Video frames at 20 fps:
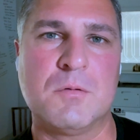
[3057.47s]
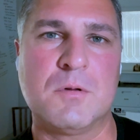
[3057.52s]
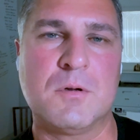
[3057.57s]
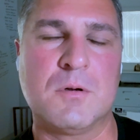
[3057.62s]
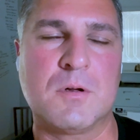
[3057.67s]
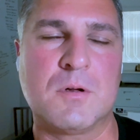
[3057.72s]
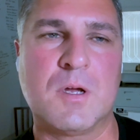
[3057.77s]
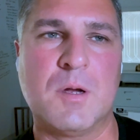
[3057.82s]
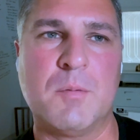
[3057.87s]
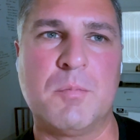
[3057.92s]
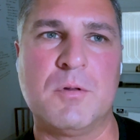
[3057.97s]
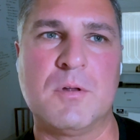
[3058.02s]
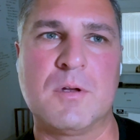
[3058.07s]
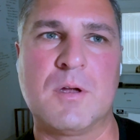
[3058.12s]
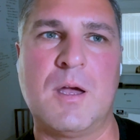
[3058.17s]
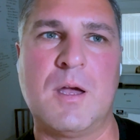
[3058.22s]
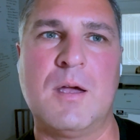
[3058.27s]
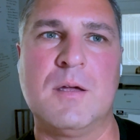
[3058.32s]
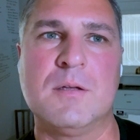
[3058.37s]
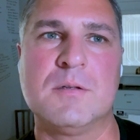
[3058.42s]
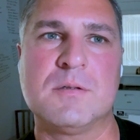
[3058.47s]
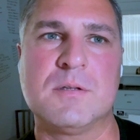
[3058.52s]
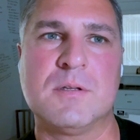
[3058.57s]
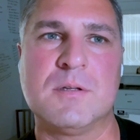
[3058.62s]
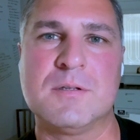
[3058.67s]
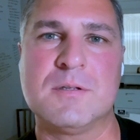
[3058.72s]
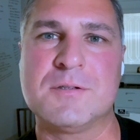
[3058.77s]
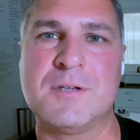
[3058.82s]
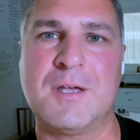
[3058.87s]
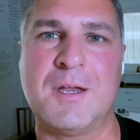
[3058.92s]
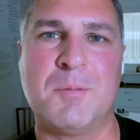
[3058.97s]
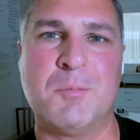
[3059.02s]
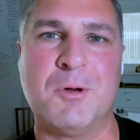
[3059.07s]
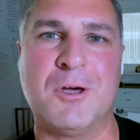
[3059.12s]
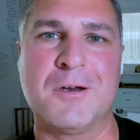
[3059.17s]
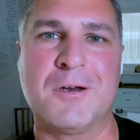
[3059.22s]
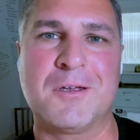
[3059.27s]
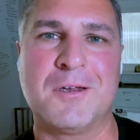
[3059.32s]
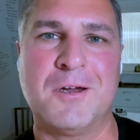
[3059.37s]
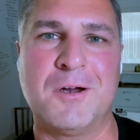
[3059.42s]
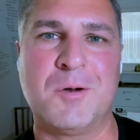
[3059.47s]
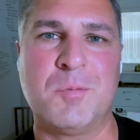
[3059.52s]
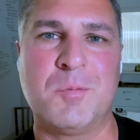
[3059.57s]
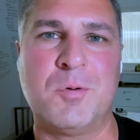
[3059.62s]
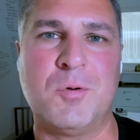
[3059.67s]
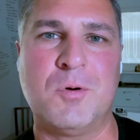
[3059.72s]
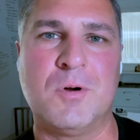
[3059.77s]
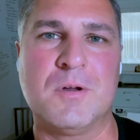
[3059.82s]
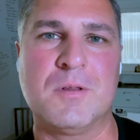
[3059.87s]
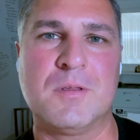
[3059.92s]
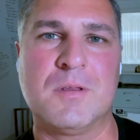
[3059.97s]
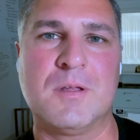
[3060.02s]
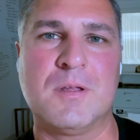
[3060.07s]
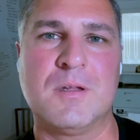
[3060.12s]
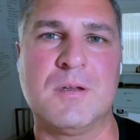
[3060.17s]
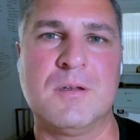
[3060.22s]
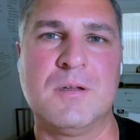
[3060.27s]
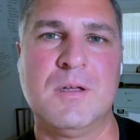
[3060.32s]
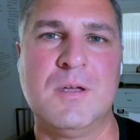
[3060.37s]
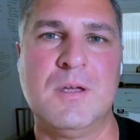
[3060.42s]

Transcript: There were a couple of guys at the Santa Monica airport that